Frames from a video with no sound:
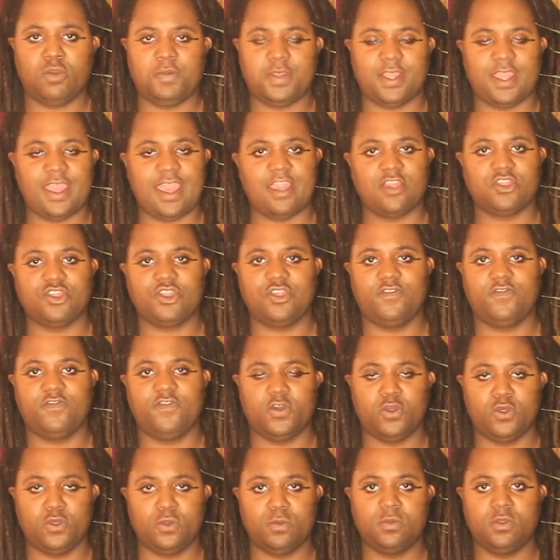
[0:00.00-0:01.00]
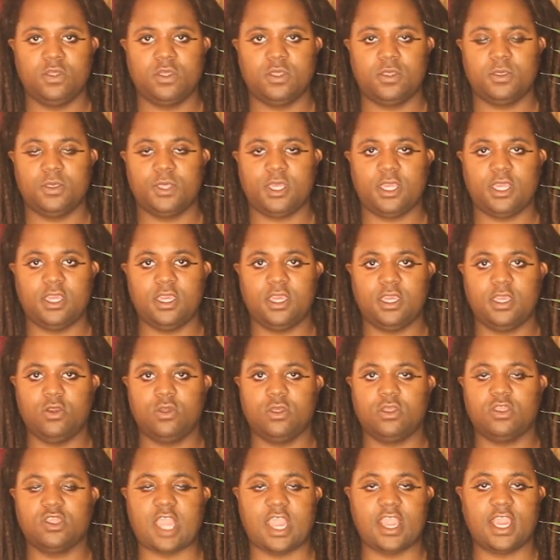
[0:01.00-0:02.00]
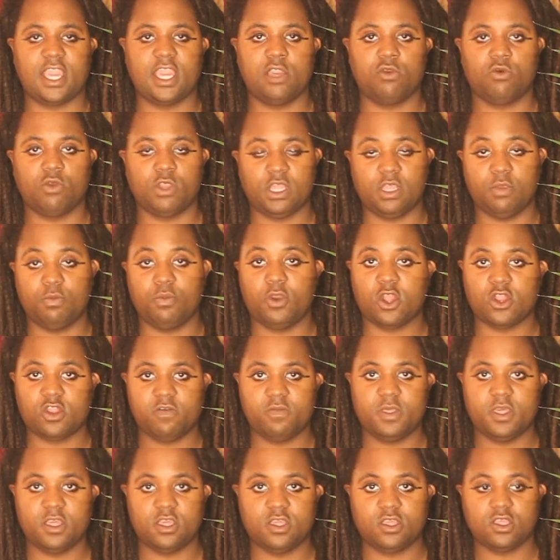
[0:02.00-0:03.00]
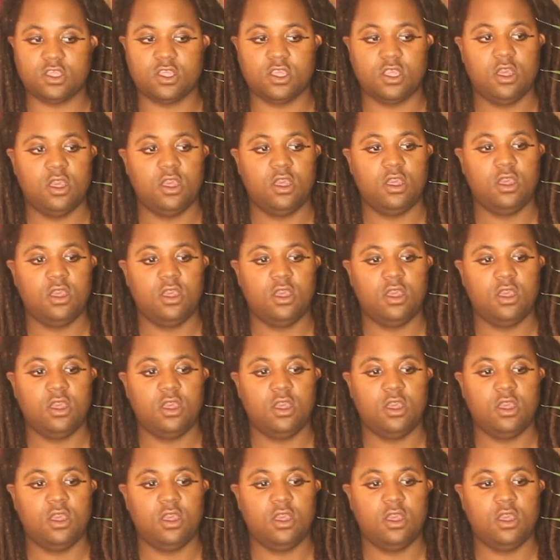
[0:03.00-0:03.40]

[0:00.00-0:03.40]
but I actually filmed the psychic reading part of this